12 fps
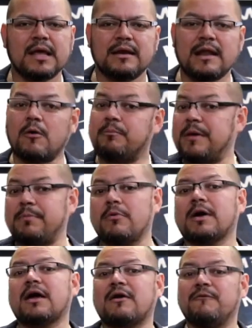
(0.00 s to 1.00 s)
Now,
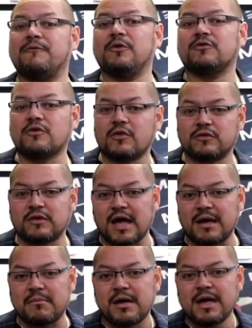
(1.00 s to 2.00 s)
people get confused all the
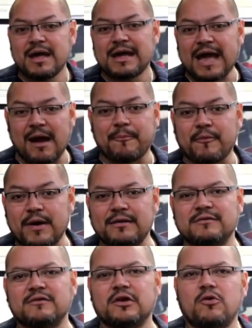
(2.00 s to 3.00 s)
time. Cap
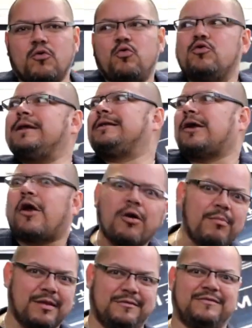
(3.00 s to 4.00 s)
rates, you know, who
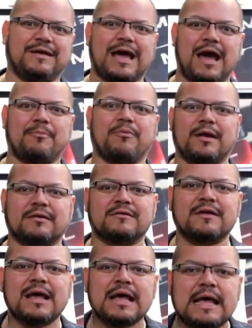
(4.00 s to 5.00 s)
determines the cap
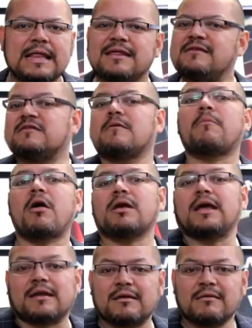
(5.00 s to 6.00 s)
rates? This is a
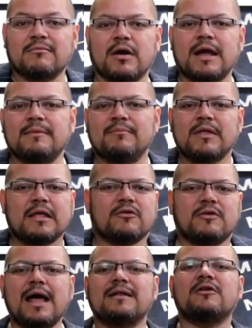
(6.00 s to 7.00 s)
market, right?
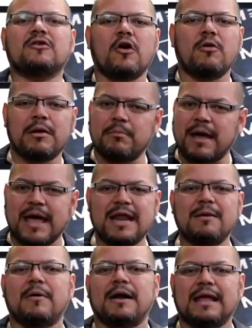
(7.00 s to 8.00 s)
They're not determined by
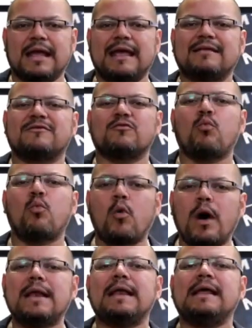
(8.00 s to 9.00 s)
anybody. It's
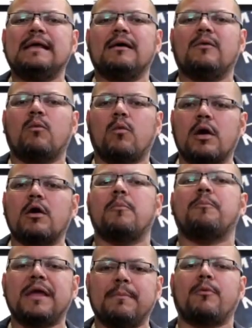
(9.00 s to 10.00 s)
what are
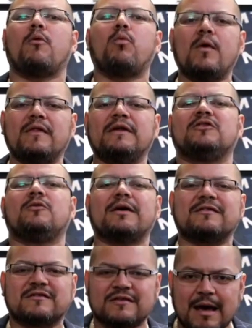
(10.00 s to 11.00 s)
people willing to
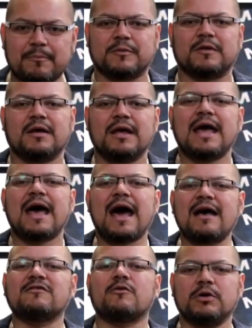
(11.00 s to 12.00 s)
accept
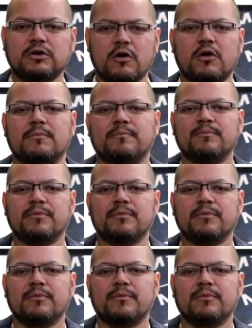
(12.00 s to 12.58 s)
as a return?